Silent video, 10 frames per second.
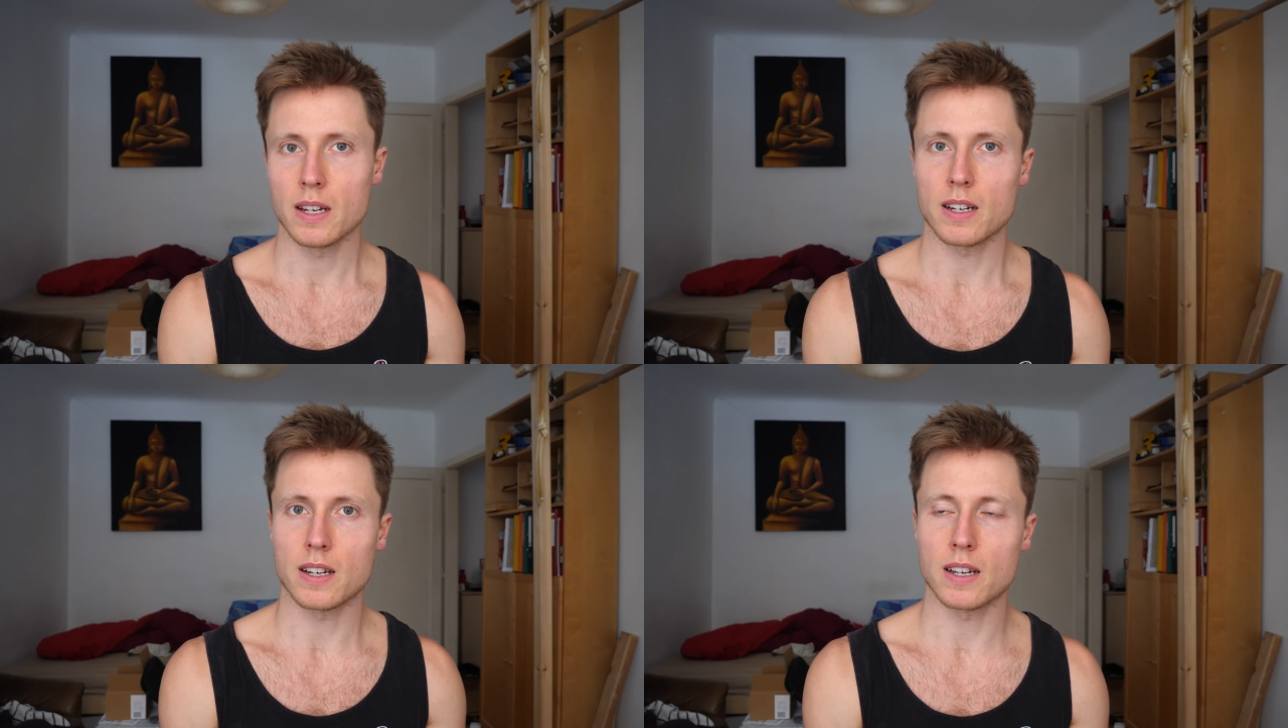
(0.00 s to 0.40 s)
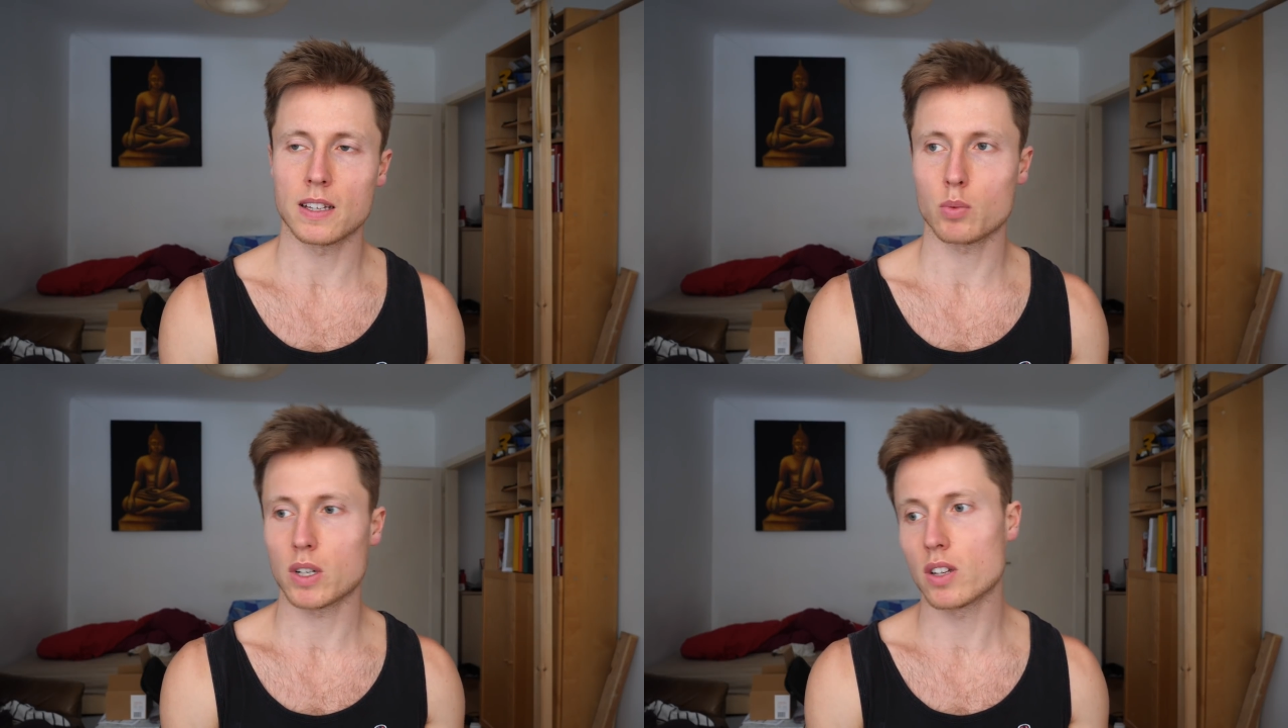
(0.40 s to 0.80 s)

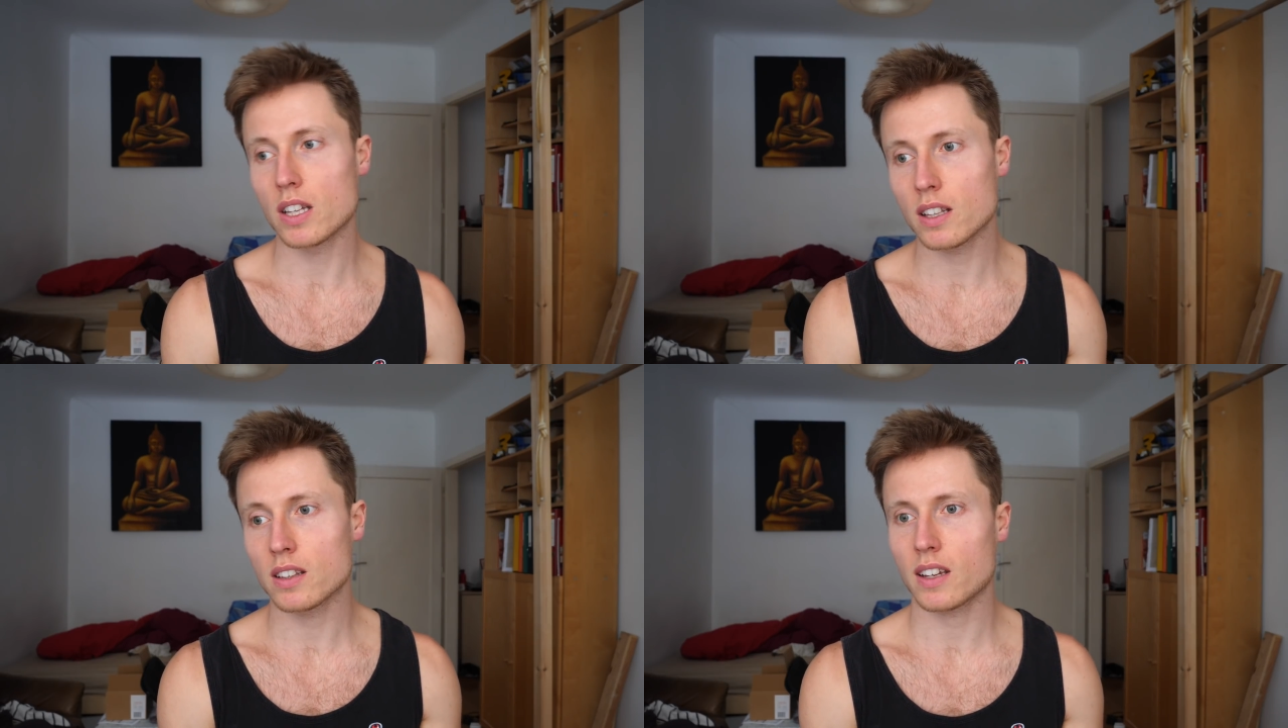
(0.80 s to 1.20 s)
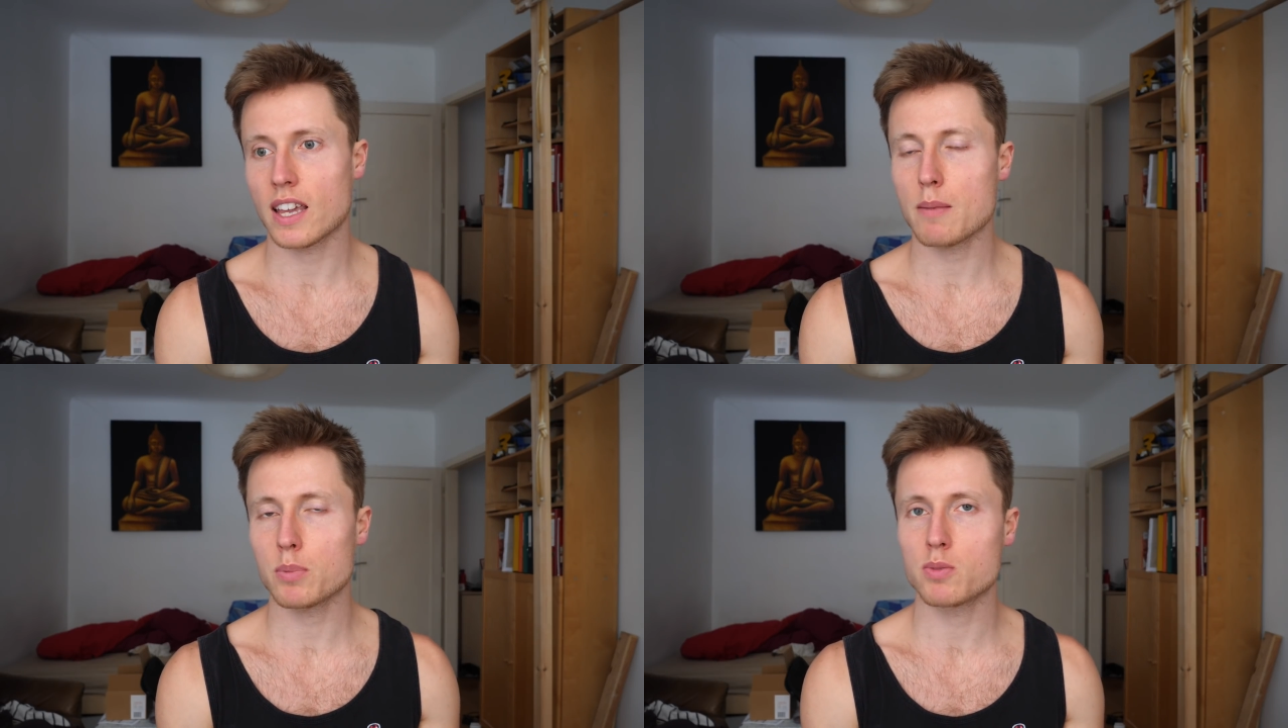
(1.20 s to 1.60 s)
And when you're hitting the
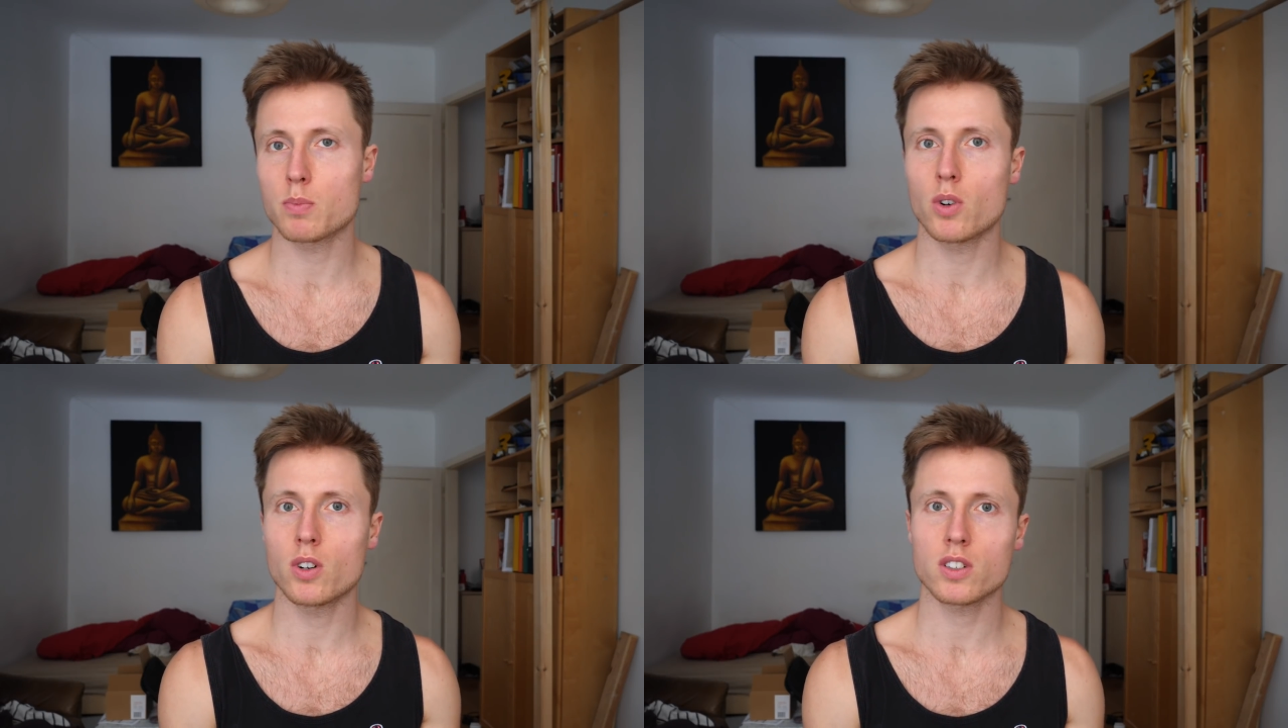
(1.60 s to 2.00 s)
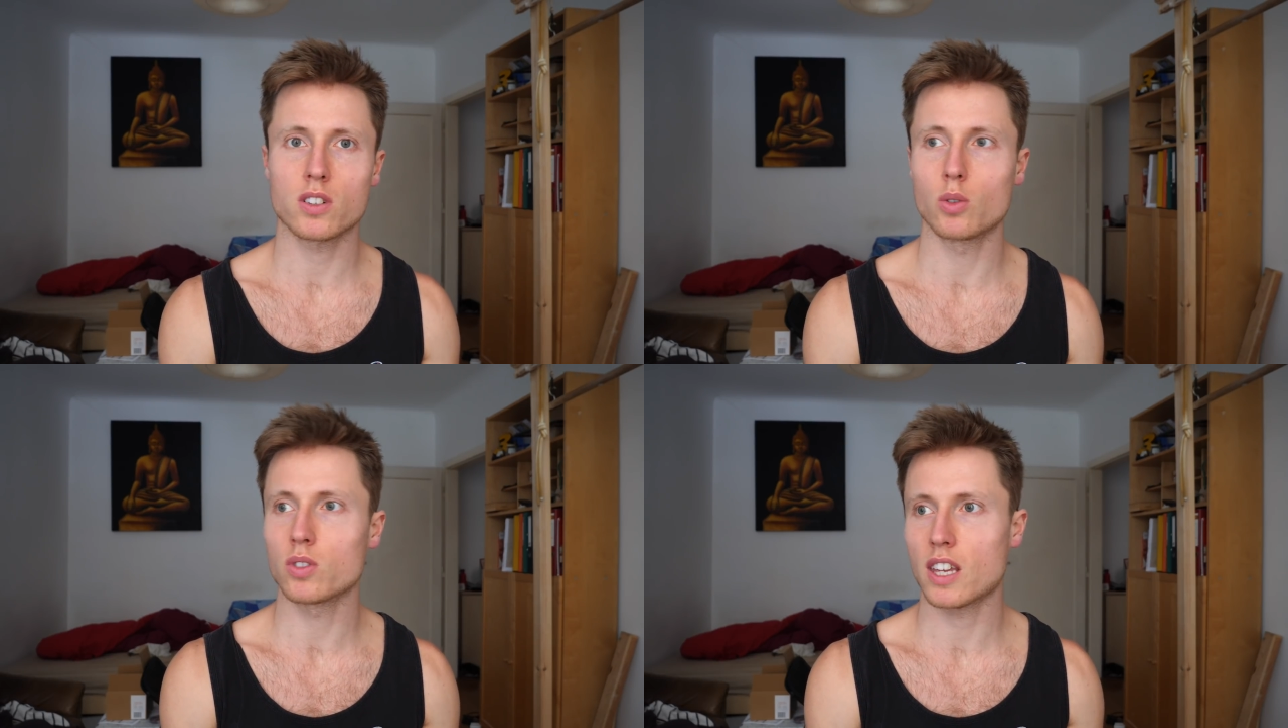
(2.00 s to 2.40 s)
campus board,
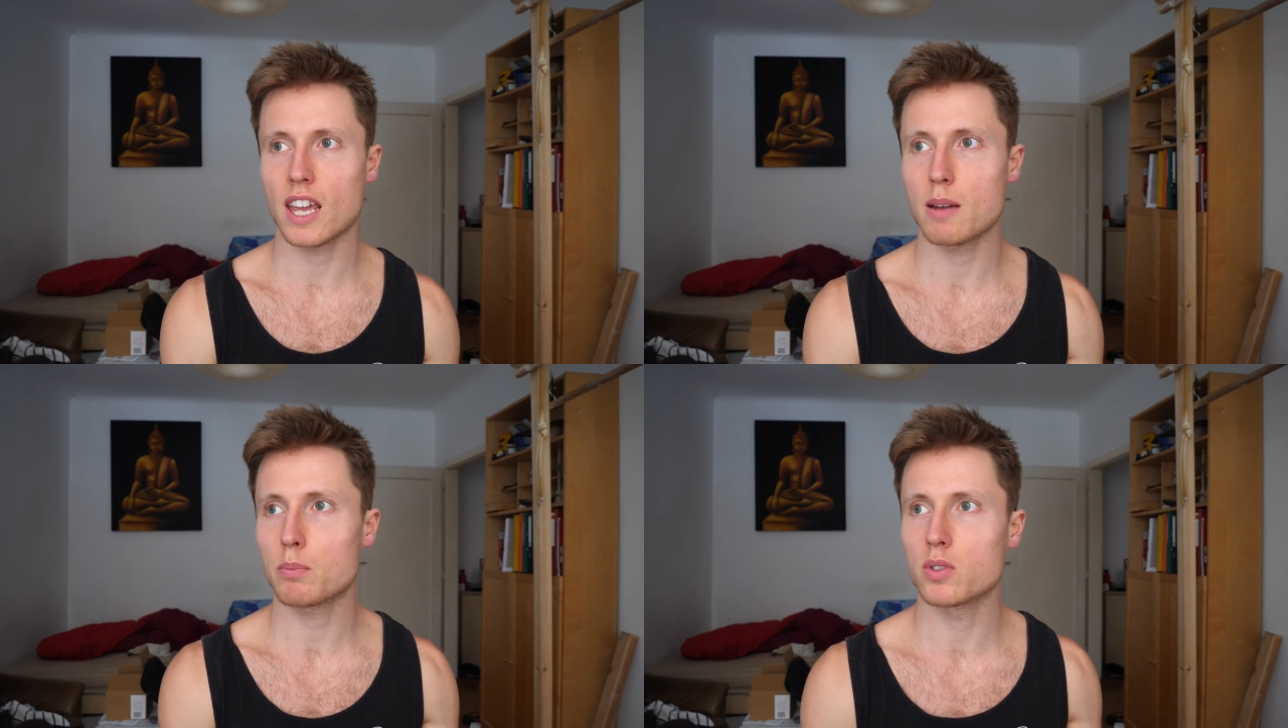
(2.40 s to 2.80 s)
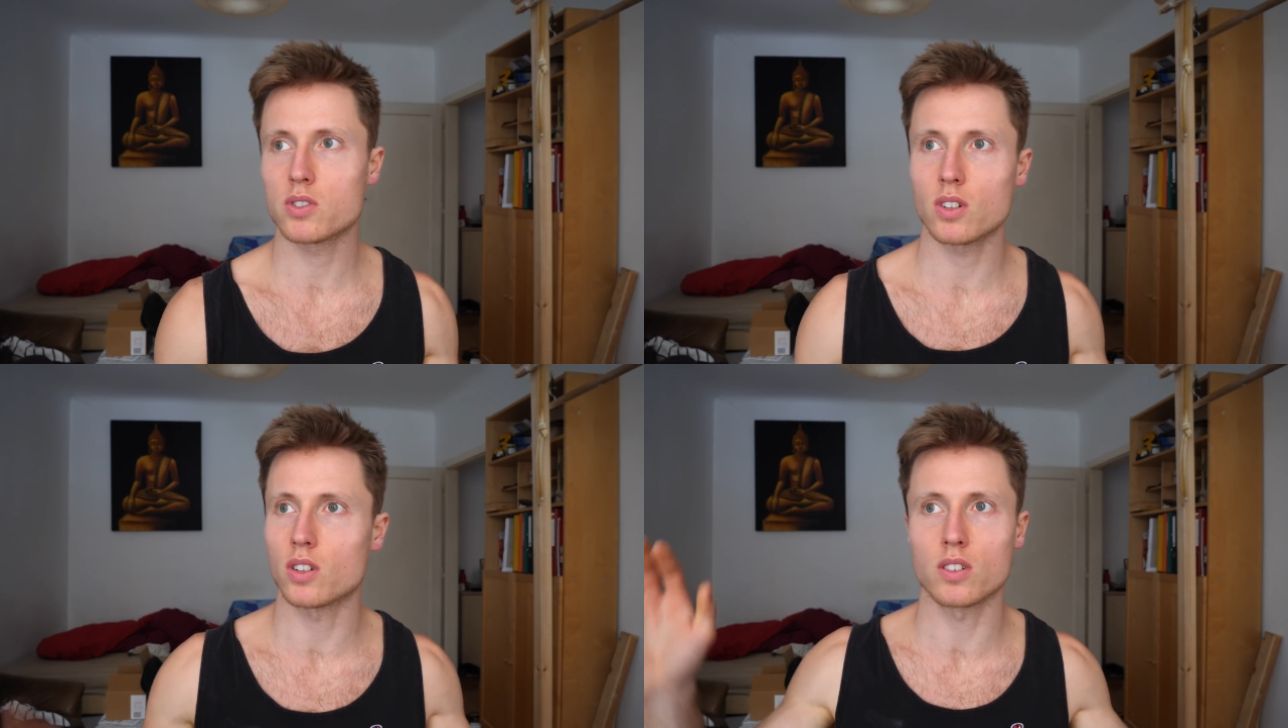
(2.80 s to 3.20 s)
don't
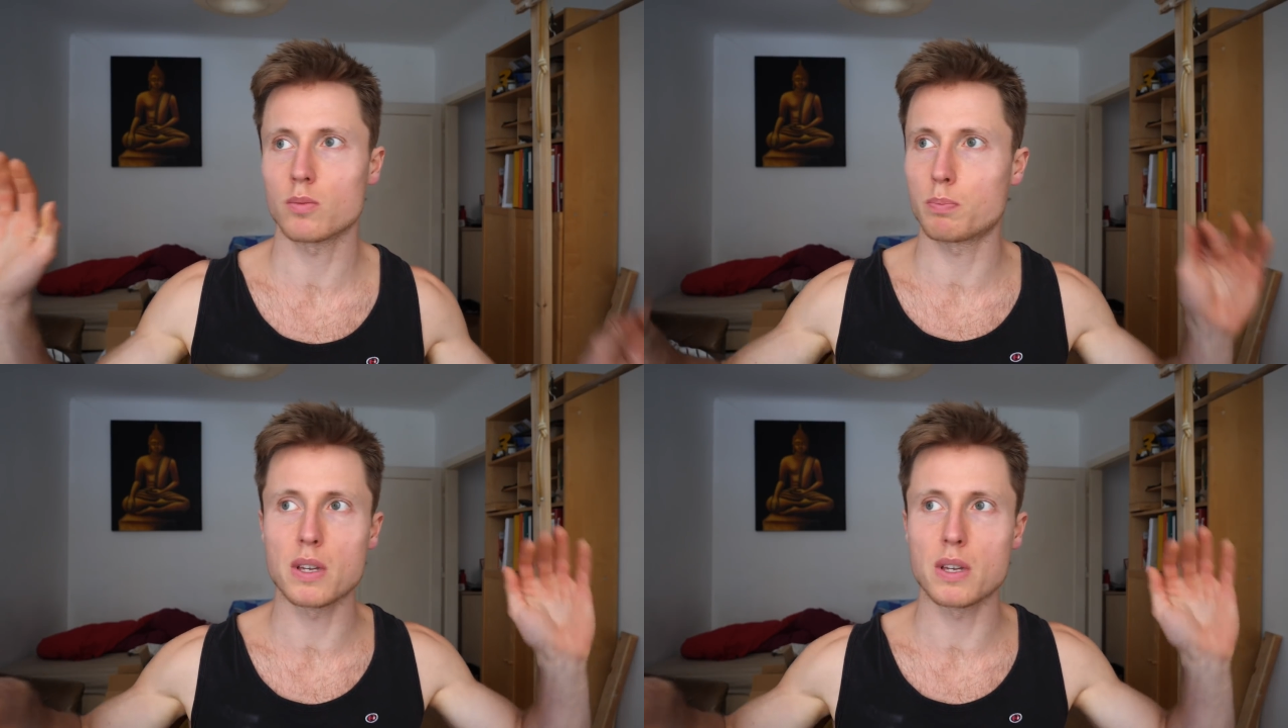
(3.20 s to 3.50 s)
campus on